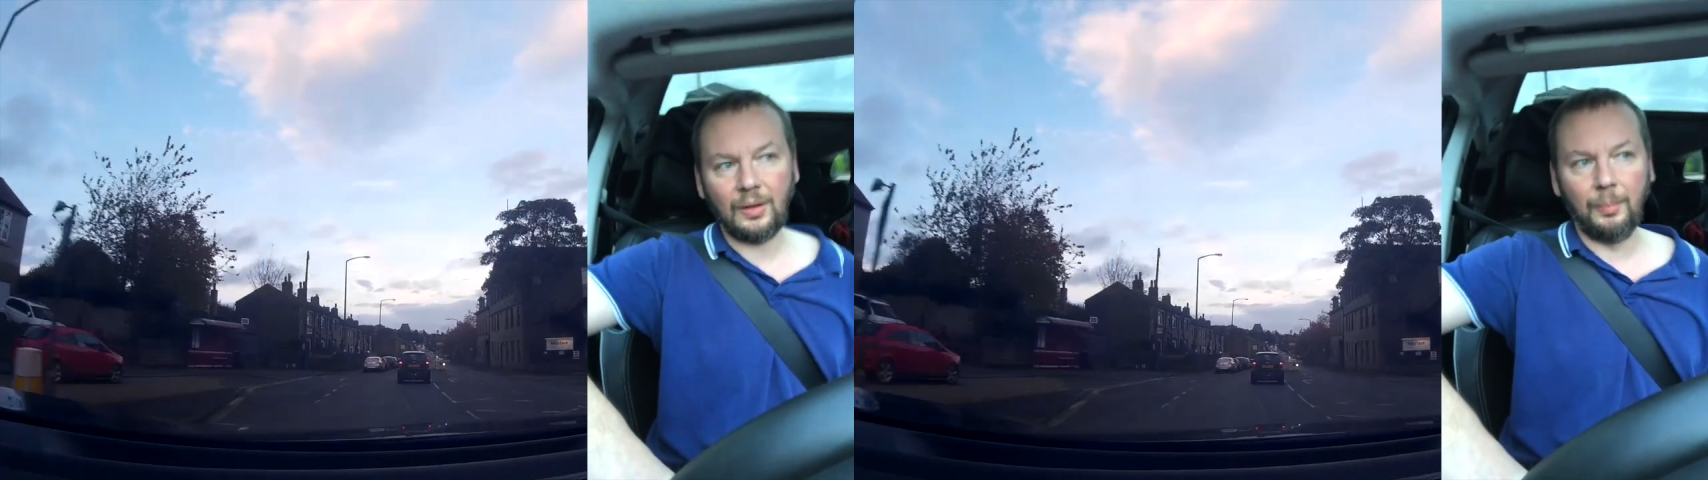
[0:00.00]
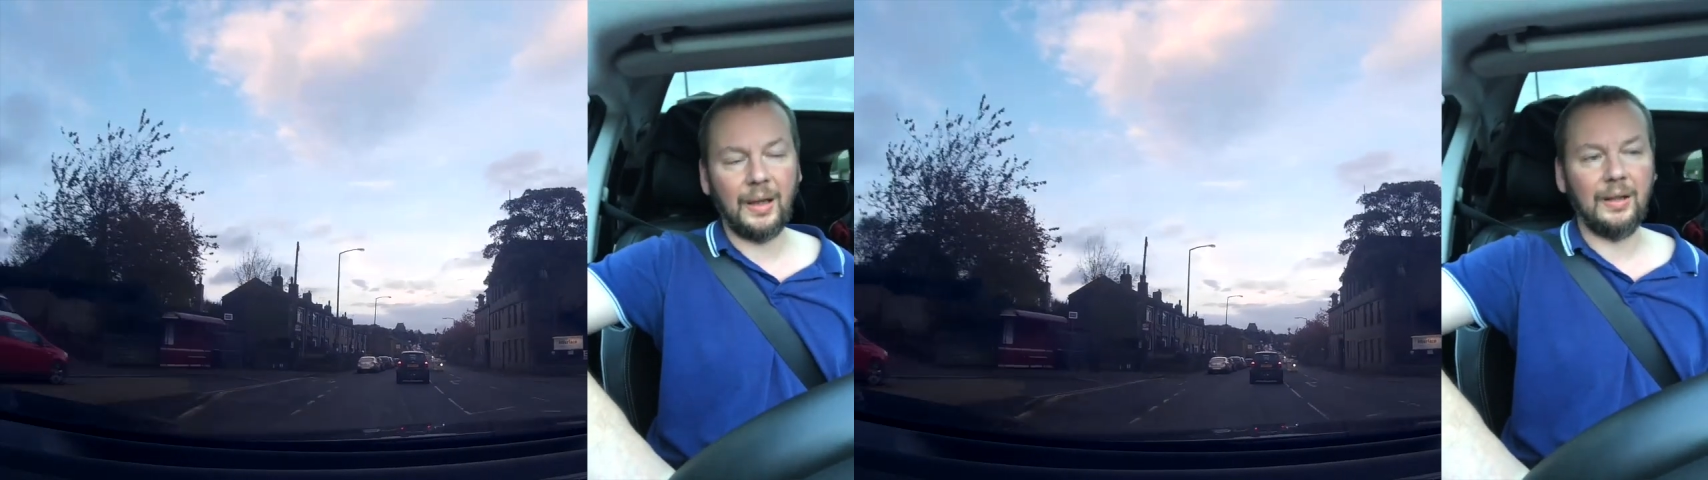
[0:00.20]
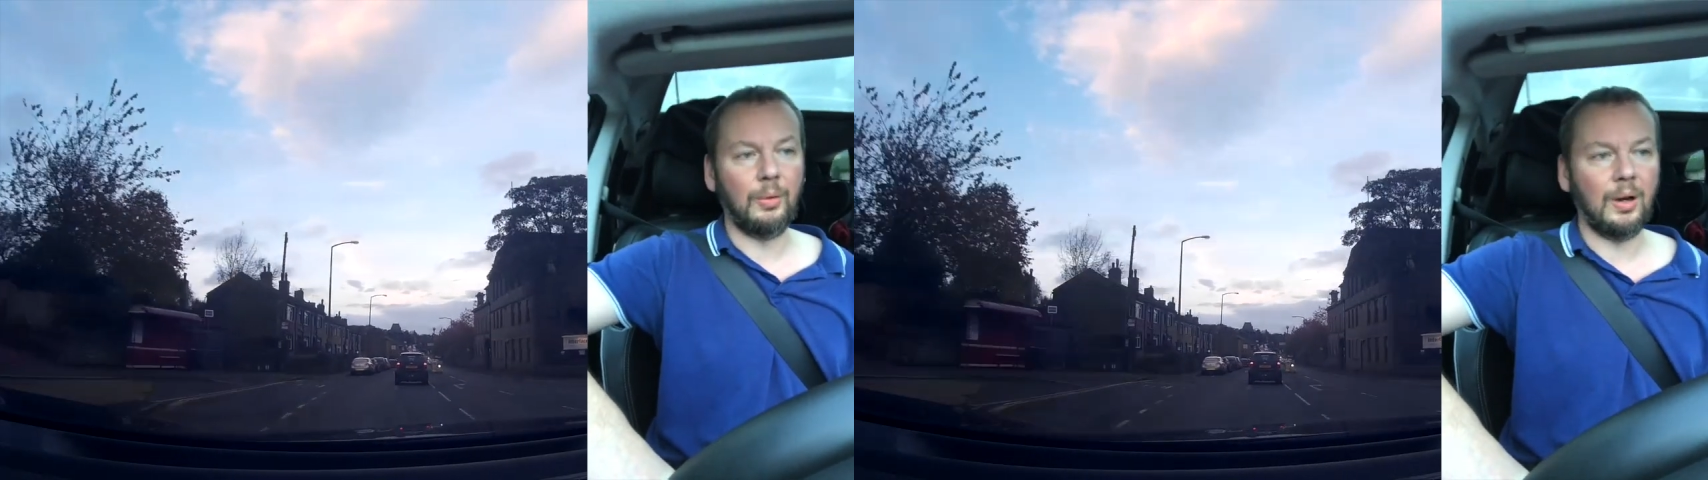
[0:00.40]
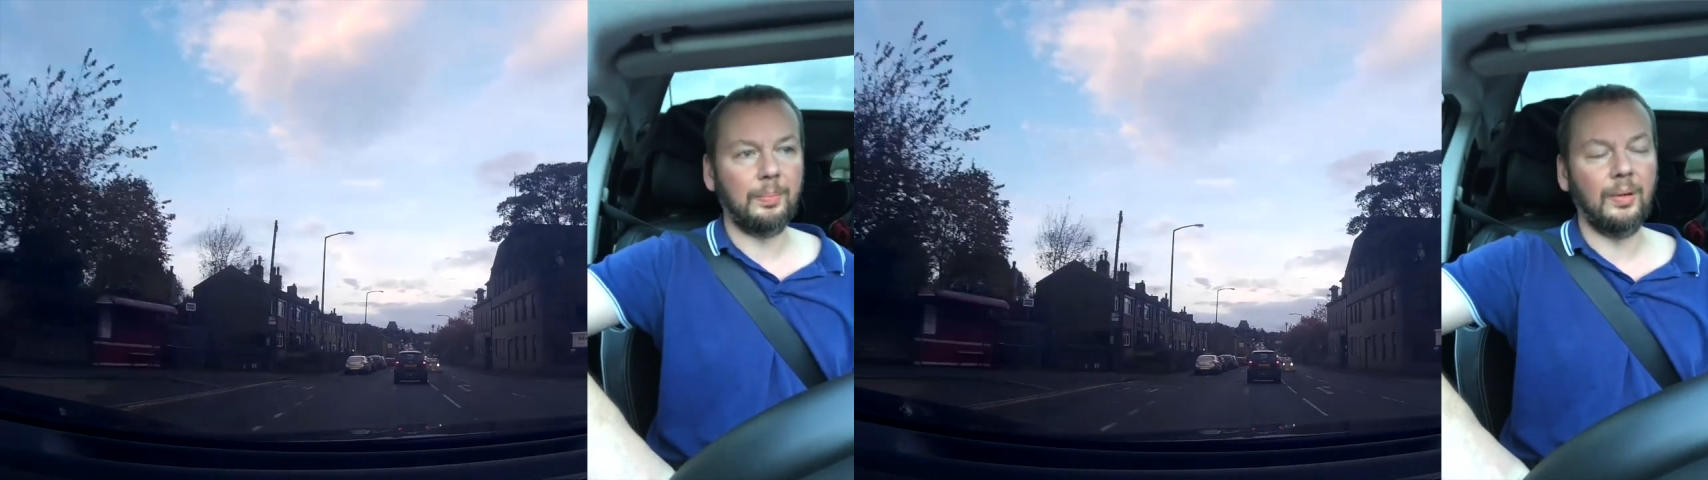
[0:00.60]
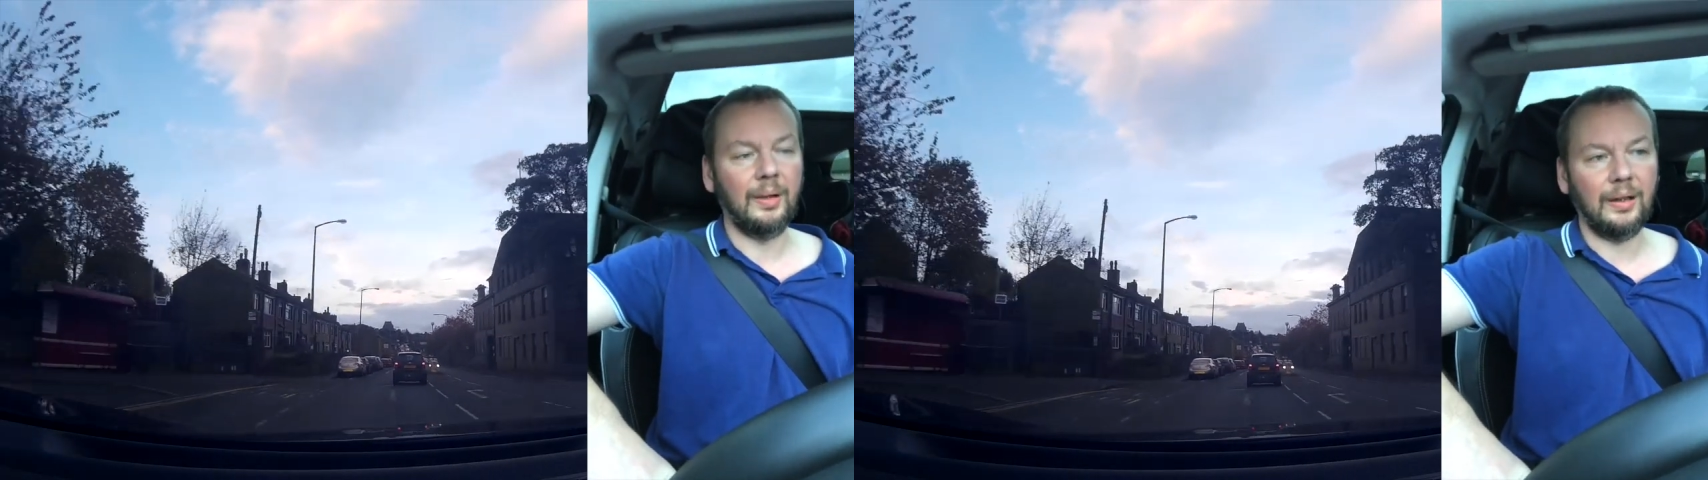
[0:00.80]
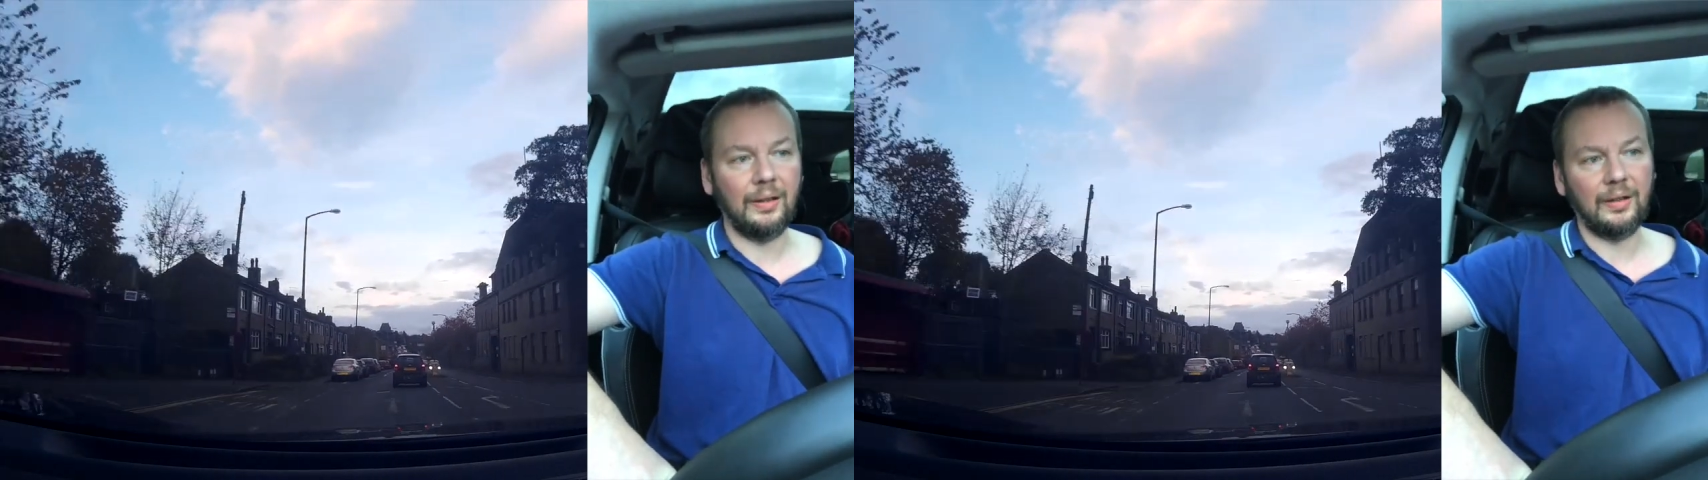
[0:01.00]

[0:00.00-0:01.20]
compared to what I put in,